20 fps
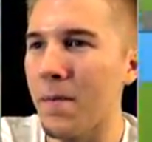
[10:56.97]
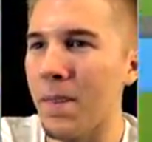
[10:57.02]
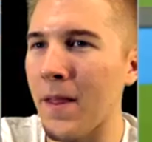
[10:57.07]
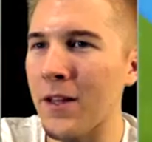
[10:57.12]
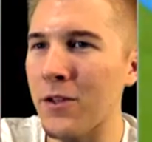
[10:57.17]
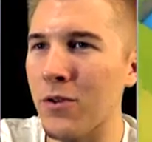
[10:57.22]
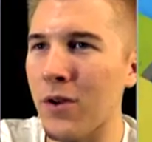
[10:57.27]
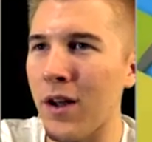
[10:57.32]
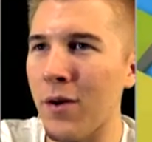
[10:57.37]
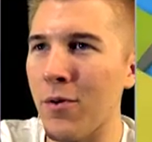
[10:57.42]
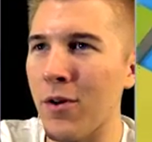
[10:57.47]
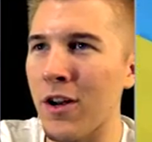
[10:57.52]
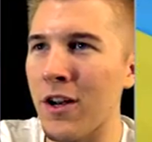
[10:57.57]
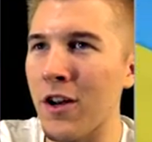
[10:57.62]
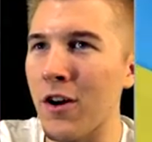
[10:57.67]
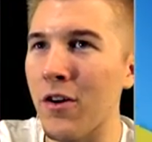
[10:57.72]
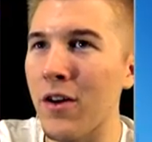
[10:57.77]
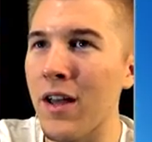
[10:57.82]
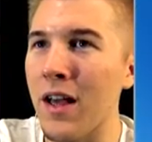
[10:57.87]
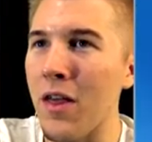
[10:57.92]
That's what I want to
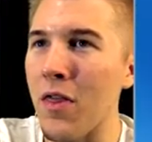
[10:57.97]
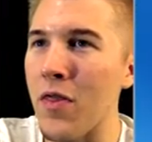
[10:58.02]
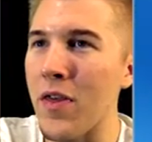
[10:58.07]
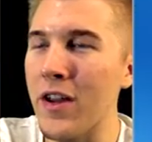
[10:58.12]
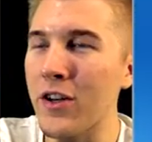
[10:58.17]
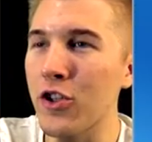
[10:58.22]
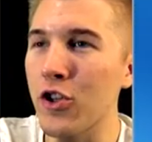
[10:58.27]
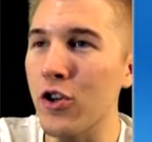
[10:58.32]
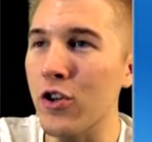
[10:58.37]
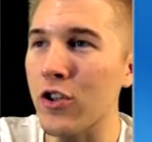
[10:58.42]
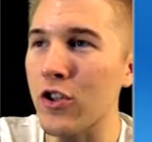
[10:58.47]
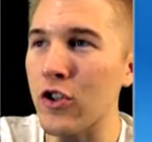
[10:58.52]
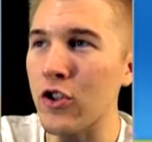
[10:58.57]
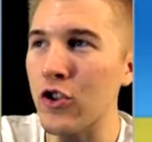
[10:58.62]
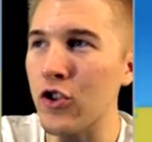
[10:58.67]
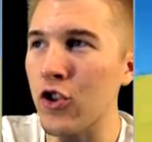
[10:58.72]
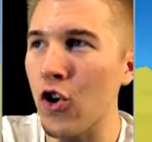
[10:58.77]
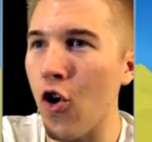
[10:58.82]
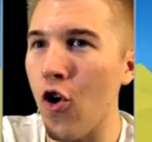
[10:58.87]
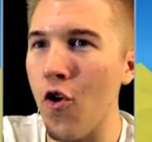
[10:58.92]
know. They took
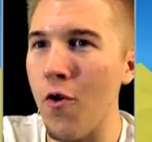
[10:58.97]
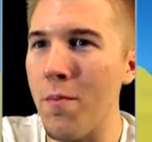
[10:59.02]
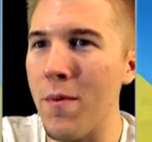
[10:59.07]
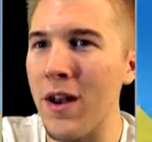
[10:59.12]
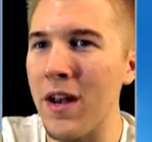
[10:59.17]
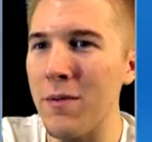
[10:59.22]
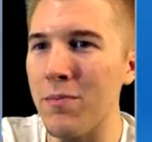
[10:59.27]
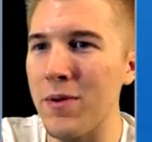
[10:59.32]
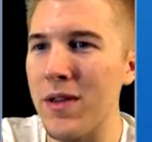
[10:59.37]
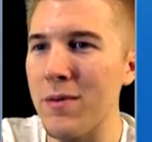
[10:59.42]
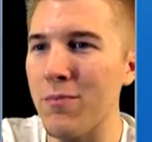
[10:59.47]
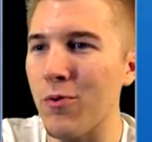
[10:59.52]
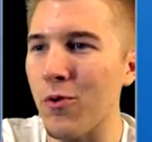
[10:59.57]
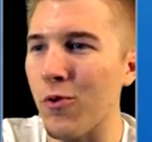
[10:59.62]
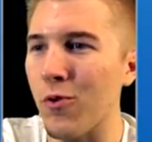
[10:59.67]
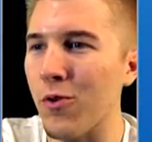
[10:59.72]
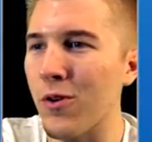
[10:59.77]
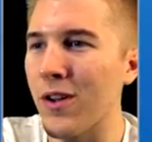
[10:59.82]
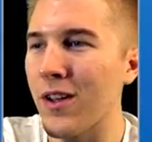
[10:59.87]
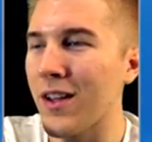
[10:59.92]
so many
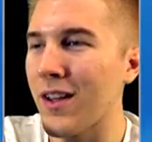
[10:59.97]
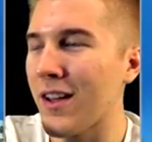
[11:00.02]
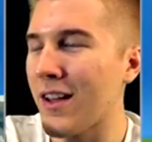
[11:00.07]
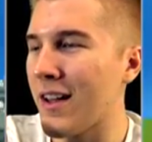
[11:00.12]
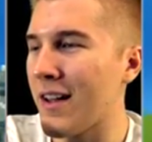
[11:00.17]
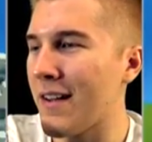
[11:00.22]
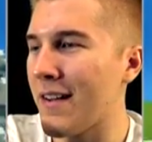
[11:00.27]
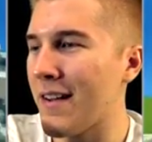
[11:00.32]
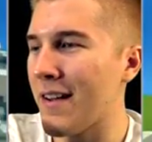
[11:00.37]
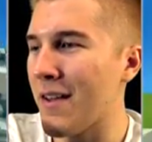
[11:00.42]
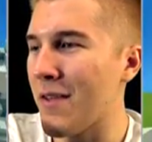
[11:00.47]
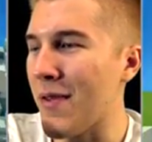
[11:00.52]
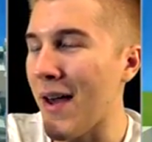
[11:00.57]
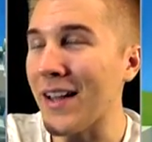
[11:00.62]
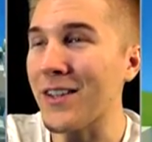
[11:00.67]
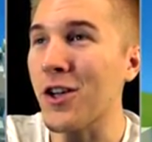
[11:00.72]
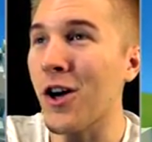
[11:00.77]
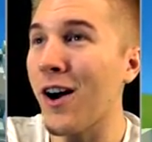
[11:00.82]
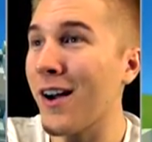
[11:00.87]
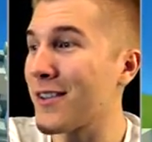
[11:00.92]
people.
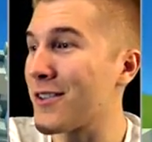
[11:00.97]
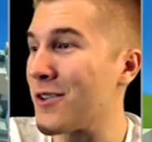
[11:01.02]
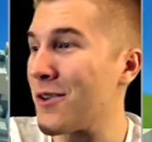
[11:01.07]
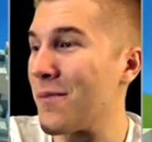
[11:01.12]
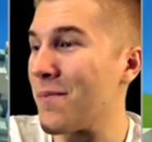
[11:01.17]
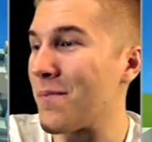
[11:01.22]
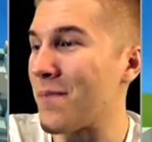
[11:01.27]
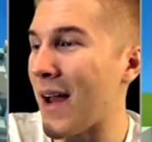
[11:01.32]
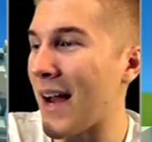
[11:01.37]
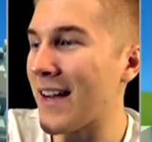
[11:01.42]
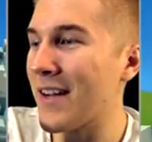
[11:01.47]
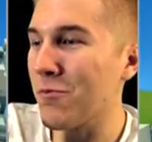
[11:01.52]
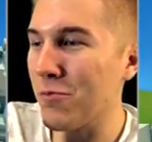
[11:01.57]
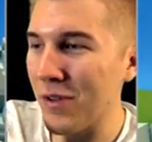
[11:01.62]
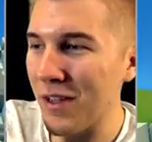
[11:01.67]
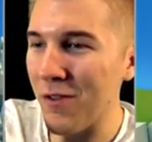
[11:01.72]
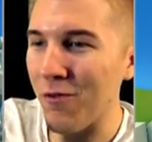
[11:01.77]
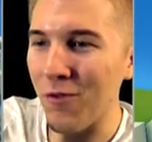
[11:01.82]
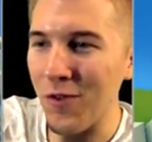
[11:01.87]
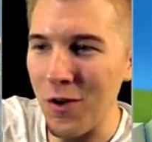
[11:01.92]
That's awesome. I didn't
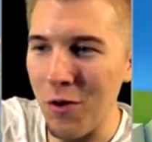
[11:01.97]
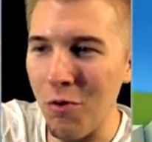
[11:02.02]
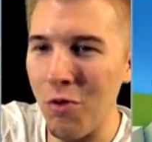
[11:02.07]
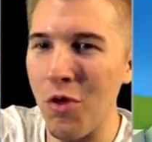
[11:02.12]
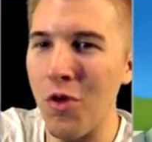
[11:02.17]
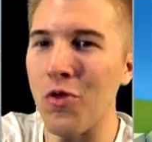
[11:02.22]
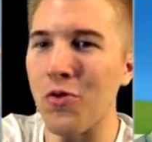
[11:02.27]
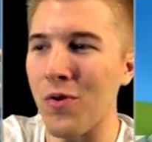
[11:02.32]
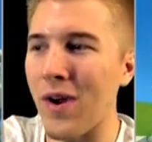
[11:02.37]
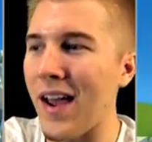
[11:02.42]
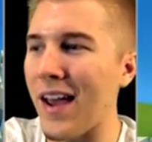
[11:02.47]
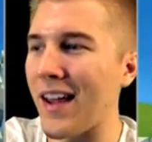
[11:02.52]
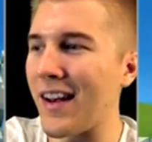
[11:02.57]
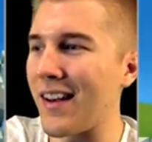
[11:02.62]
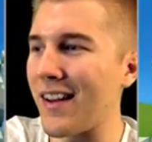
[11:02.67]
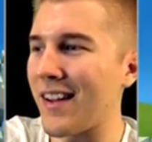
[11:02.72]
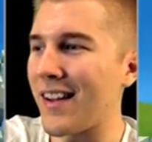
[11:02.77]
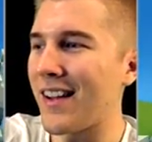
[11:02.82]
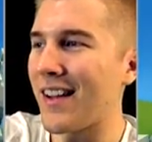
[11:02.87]
really feel the threat.